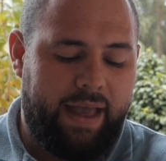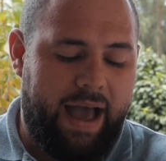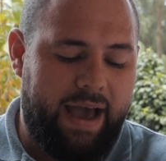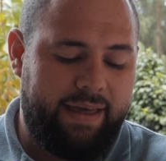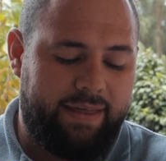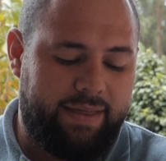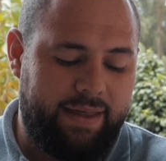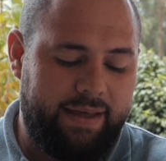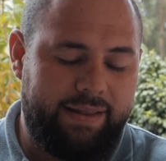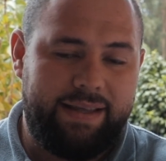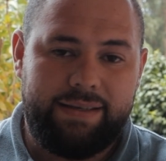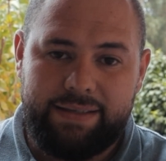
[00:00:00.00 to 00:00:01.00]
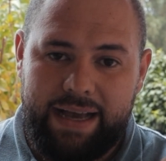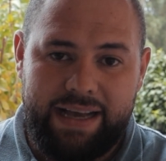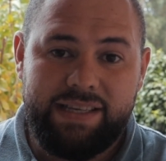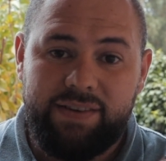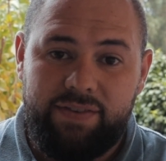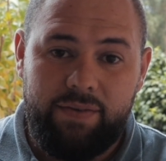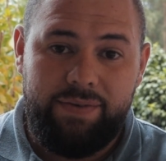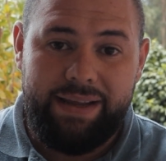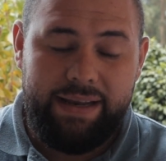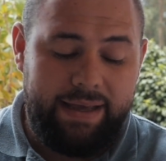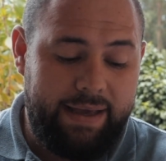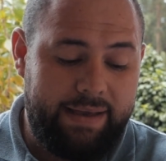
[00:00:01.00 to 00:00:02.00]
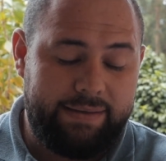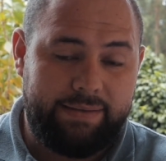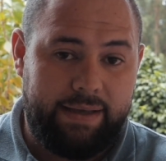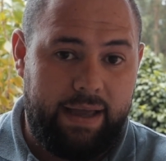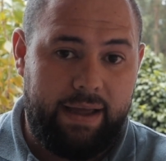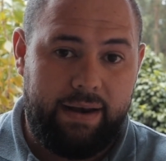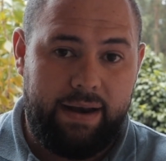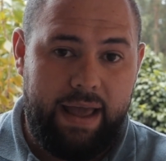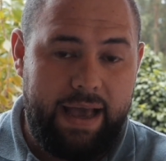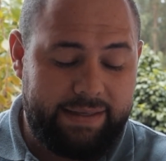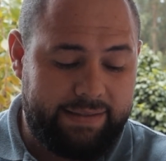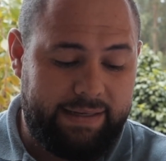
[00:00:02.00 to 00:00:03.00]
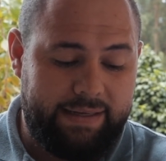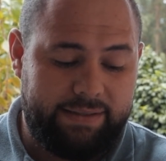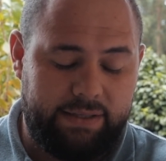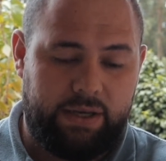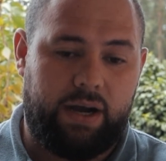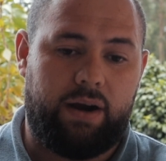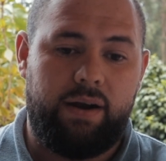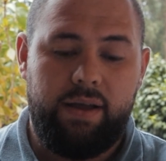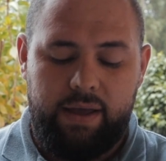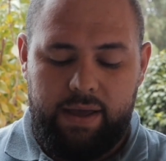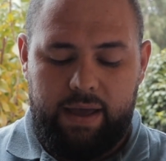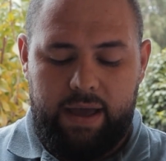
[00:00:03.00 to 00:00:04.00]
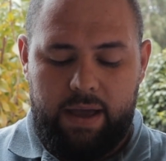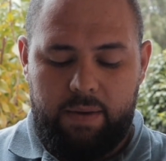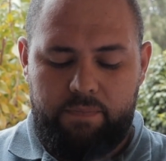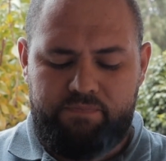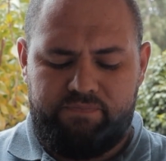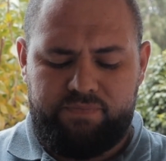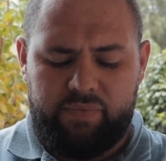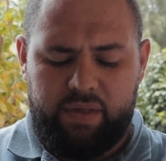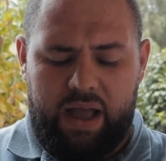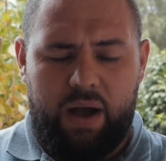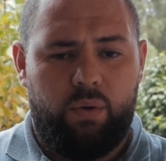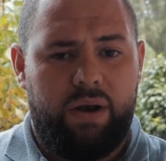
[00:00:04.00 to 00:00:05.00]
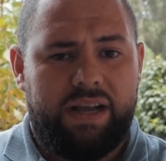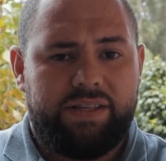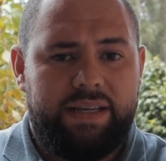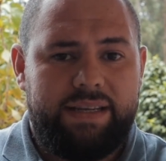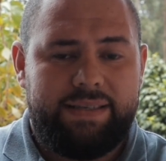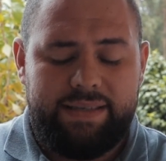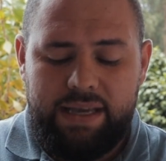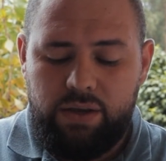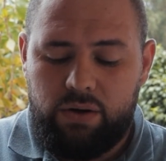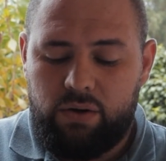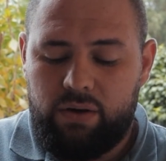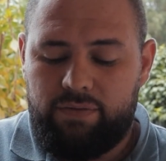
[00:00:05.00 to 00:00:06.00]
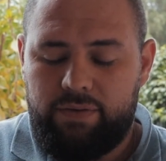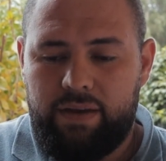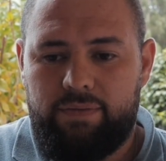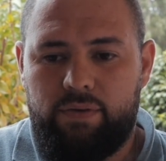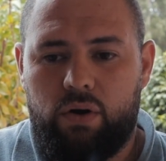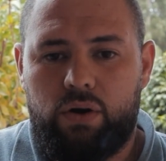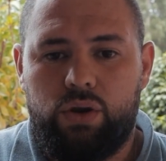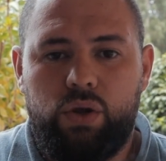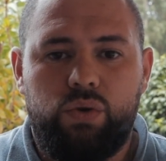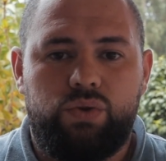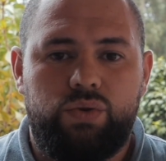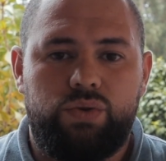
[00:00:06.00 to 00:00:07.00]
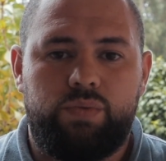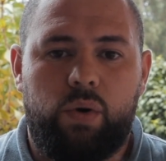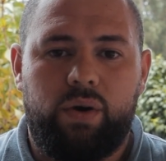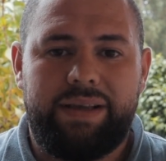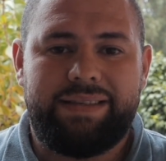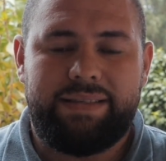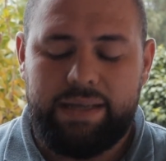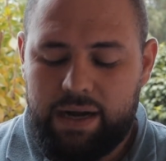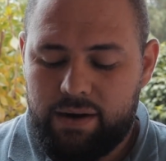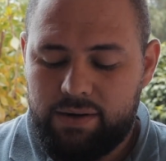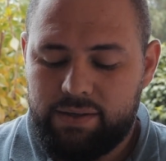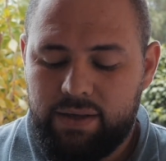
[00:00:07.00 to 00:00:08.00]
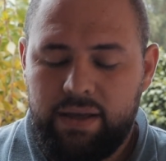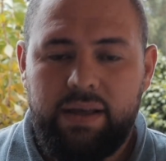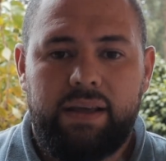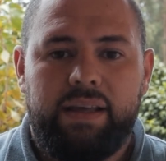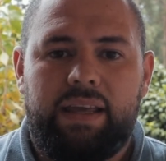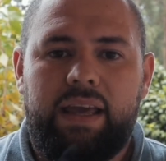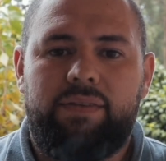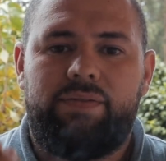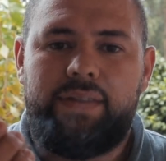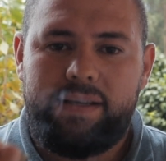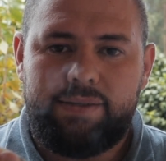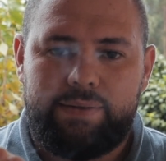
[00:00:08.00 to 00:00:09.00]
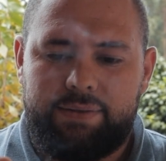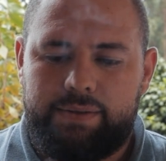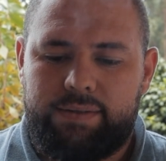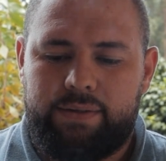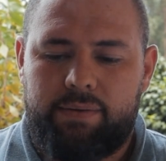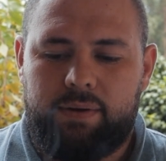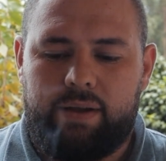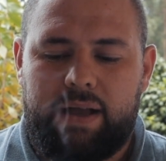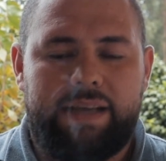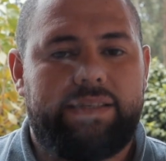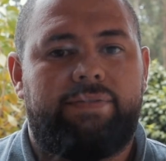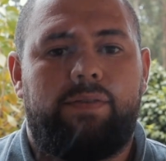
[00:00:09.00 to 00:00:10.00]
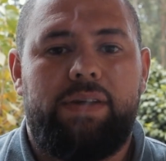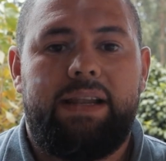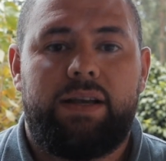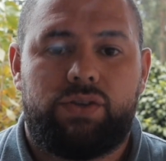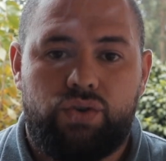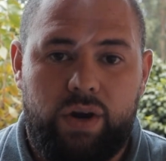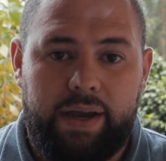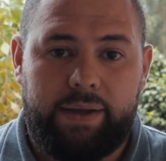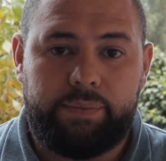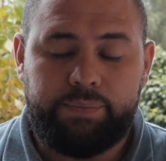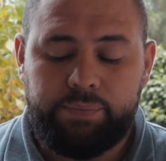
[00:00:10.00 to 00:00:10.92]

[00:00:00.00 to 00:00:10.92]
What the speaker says: I think this Casa Favilli is an excellent cigar. I will actually say, you know, if you're new to smoking cigars, give this Casa Favilli a try.